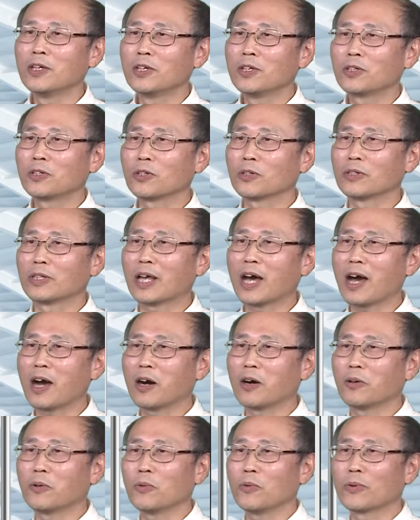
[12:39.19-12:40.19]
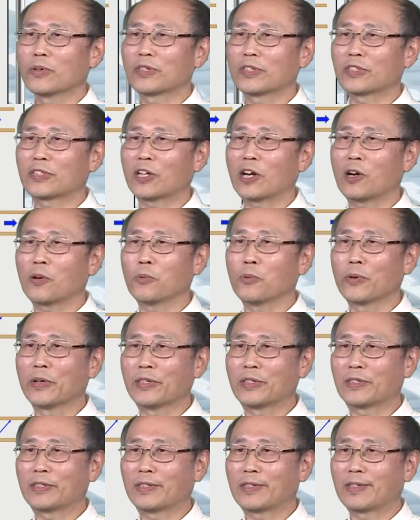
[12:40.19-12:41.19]
So now we start
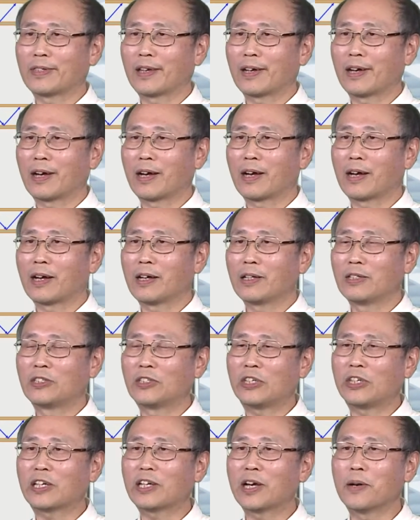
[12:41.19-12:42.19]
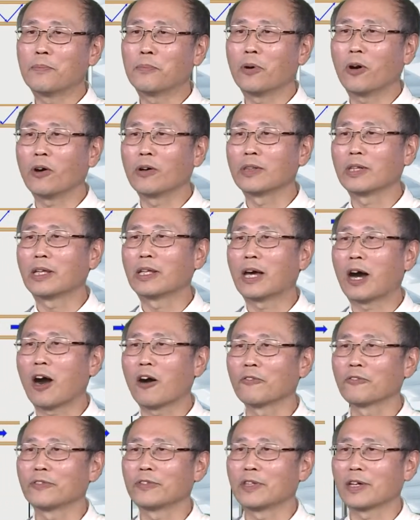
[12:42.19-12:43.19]
with the Z component
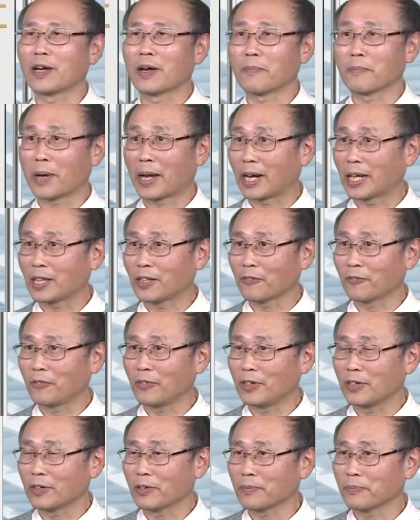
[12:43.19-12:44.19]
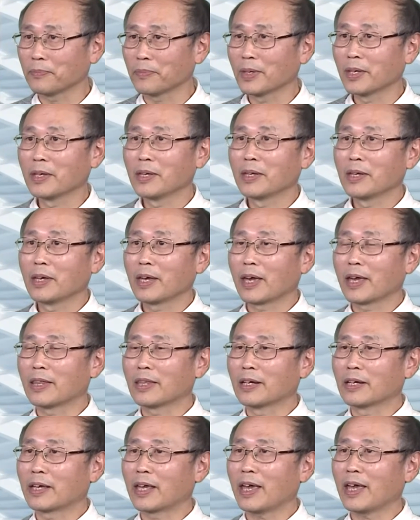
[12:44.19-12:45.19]
of the magnetic field.
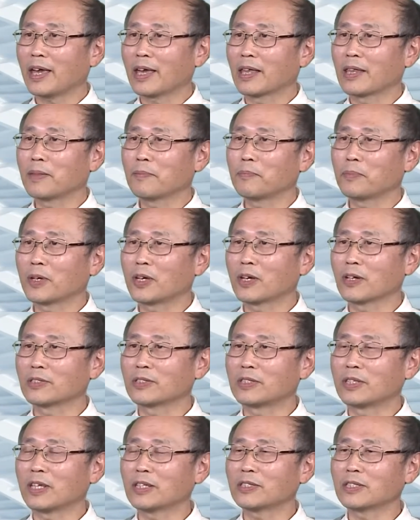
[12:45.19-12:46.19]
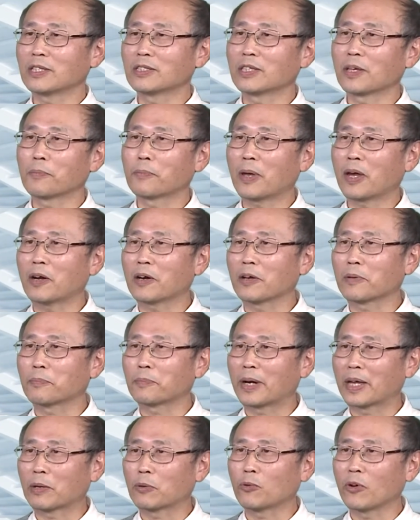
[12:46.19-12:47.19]
And again, because this is the parallel
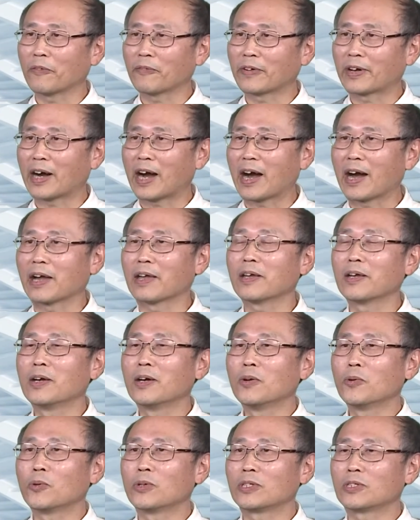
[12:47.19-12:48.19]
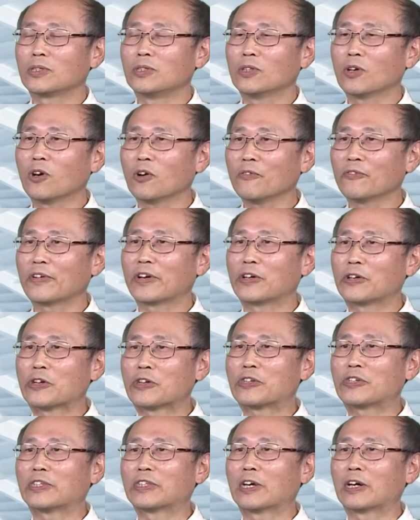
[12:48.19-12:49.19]
plate waveguide with no
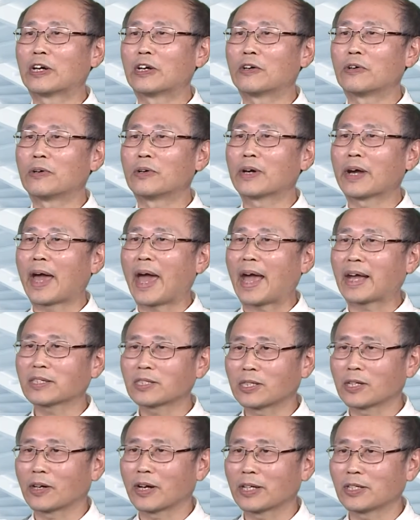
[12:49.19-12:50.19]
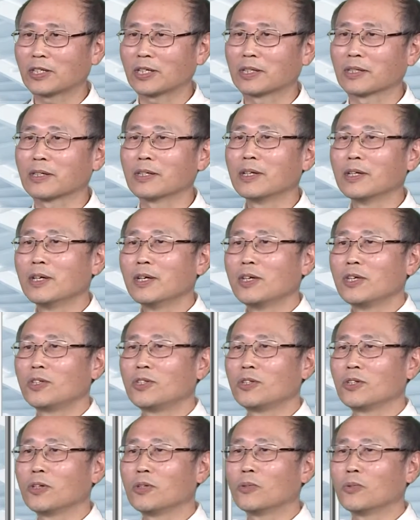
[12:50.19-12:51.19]
variation along X direction,
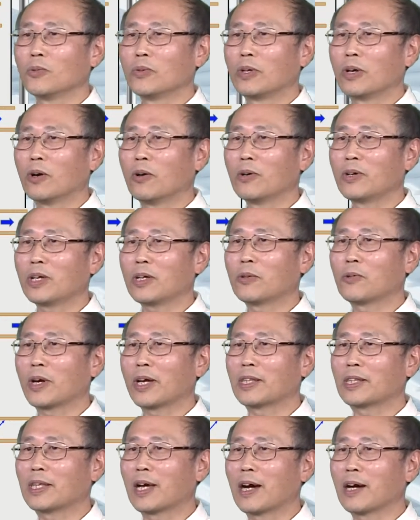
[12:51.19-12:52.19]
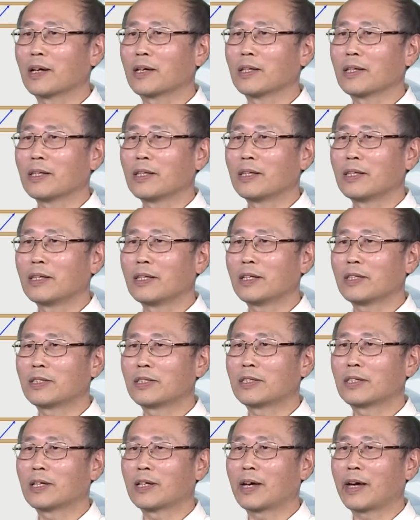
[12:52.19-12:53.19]
so we only write down
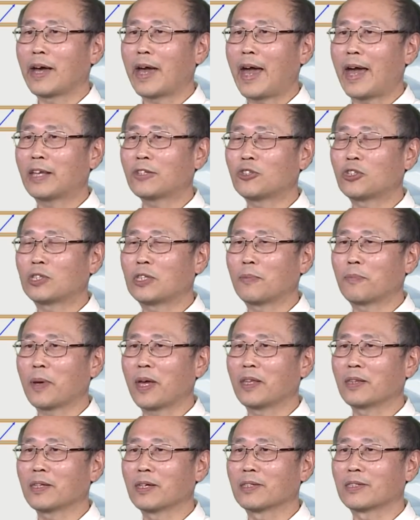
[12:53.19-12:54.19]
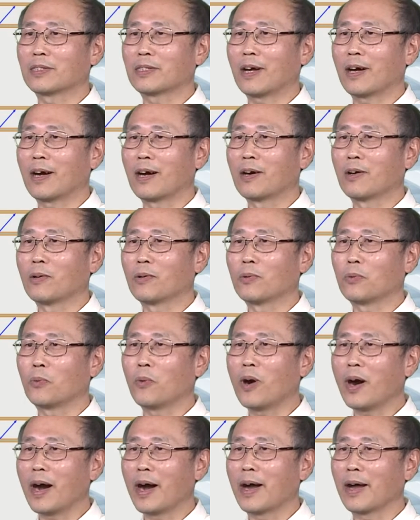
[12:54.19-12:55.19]
this the H dependence on
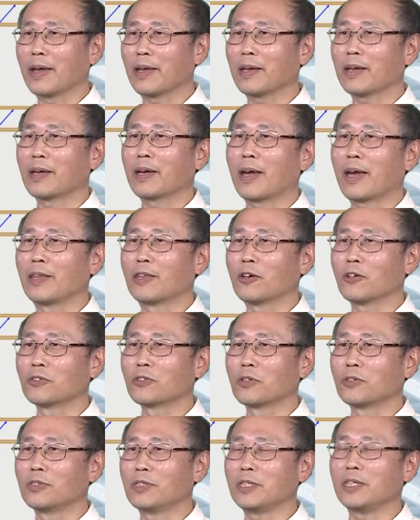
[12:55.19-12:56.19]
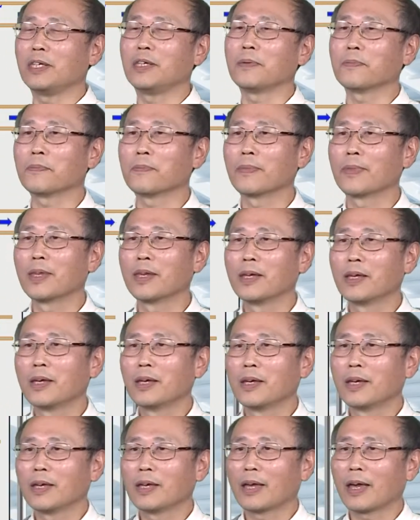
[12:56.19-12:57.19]
Y and also Z.
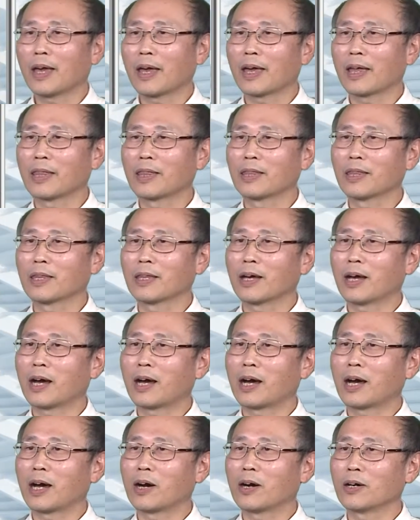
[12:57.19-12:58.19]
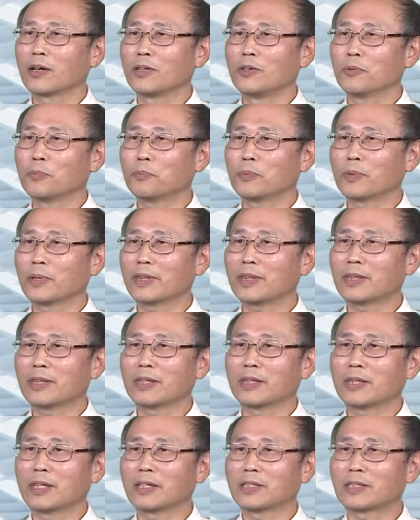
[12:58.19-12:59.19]
And you put
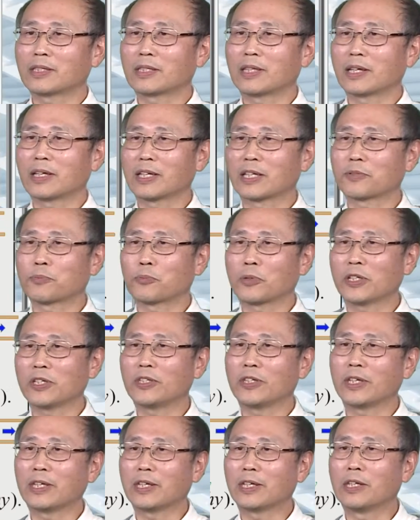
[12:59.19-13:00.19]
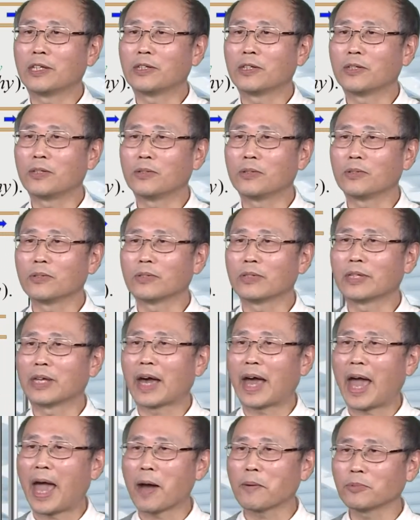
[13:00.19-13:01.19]
this the expression into
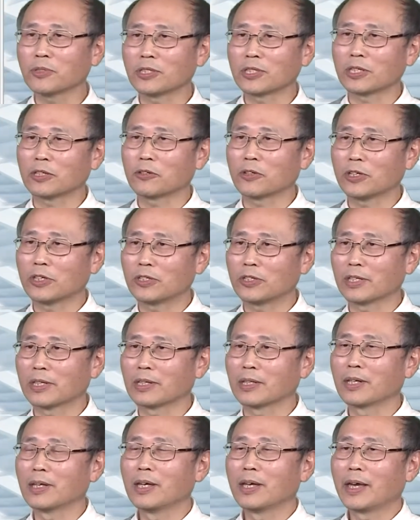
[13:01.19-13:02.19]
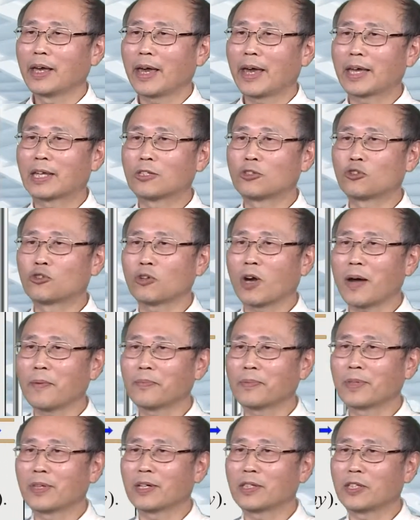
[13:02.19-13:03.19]
the Helmholtz equation and
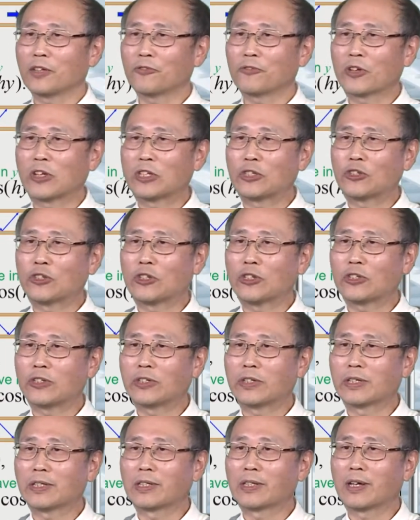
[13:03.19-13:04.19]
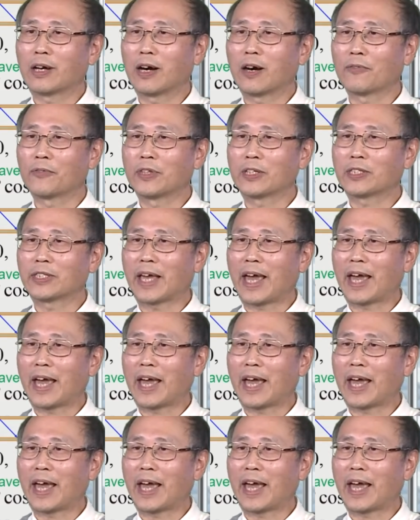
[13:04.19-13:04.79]
drop the differentiation of this